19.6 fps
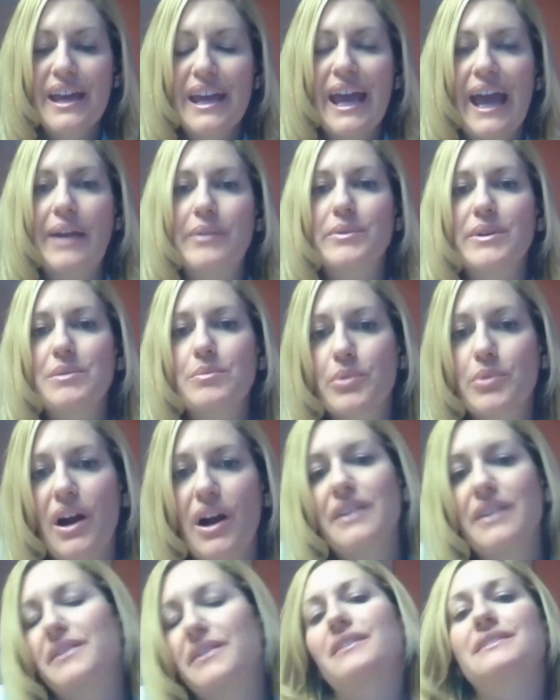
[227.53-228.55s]
and we
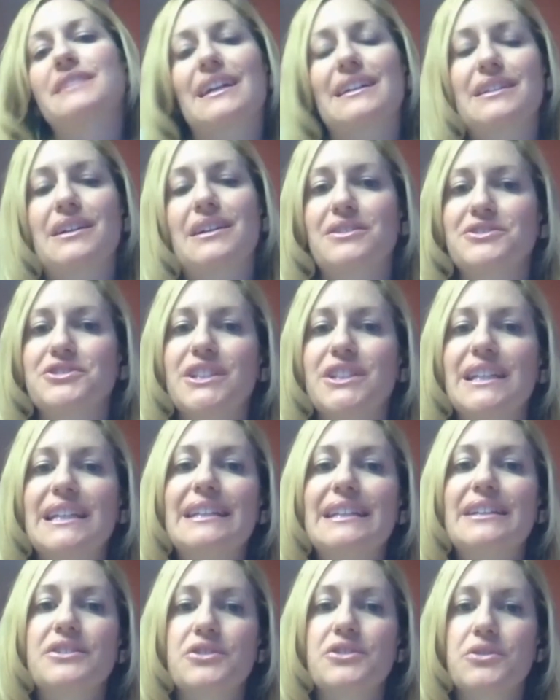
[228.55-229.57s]
brought their technology
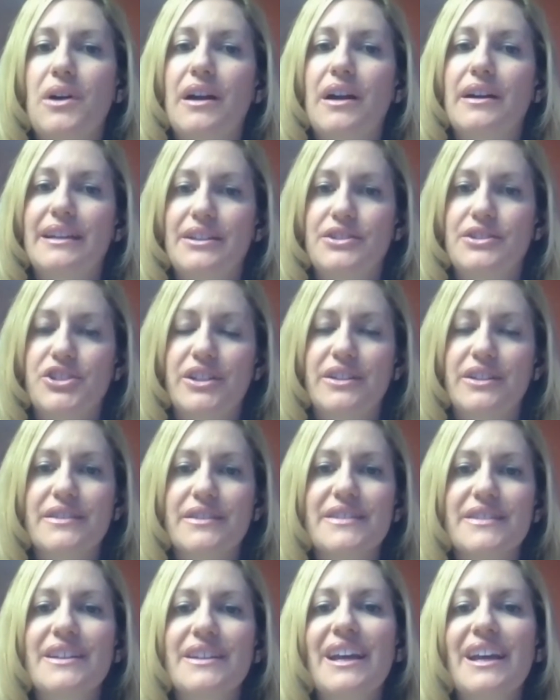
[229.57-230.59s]
into our
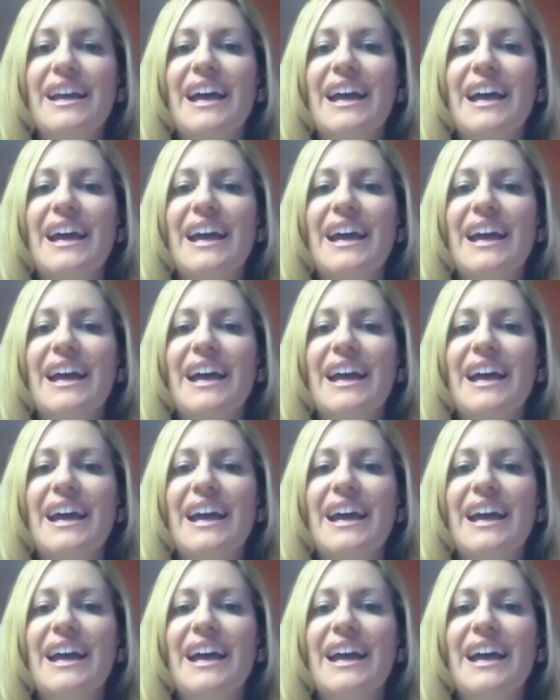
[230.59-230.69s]
kitchens.